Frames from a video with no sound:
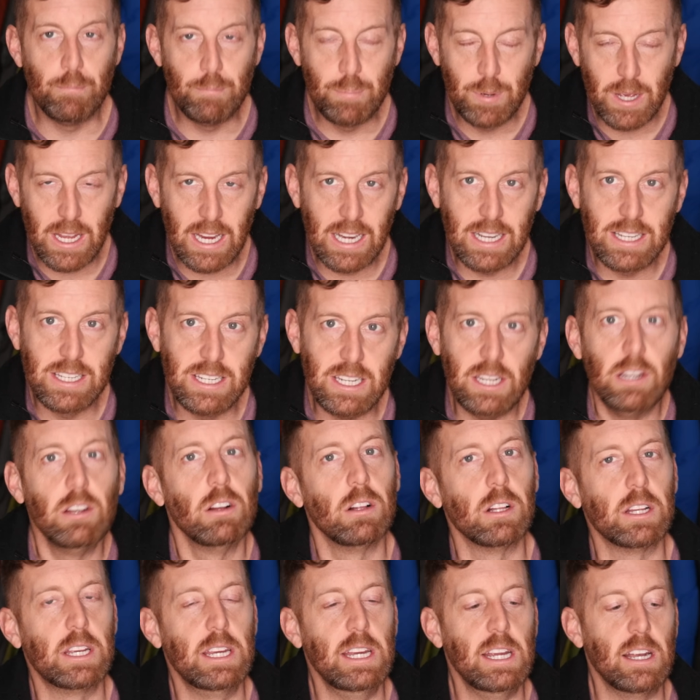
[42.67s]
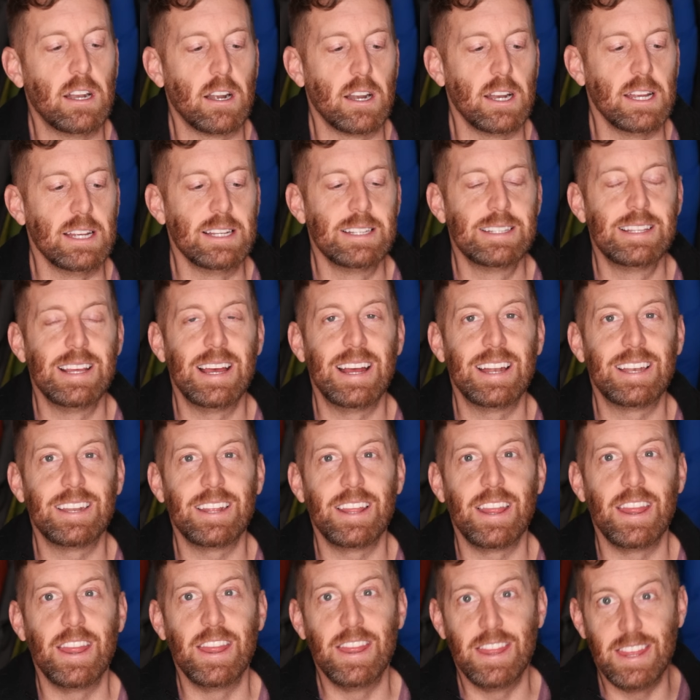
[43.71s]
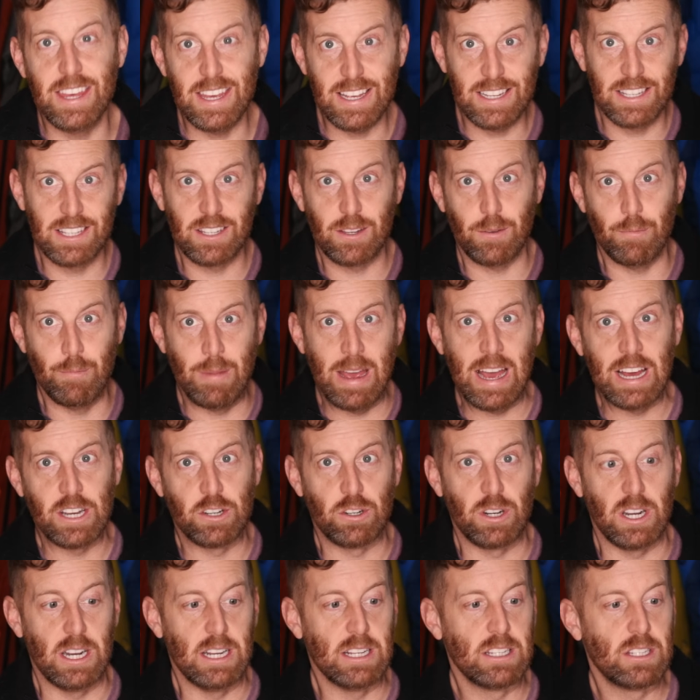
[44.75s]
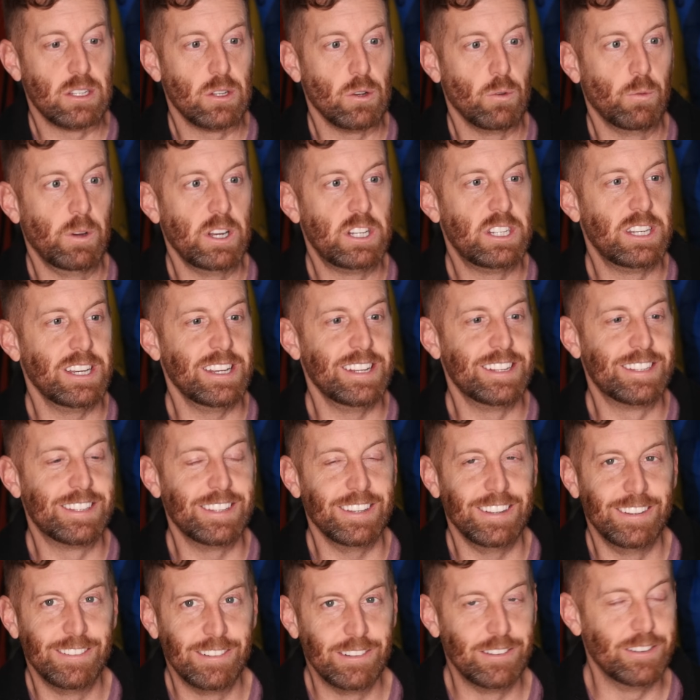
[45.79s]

big deal here is that this mattress, which is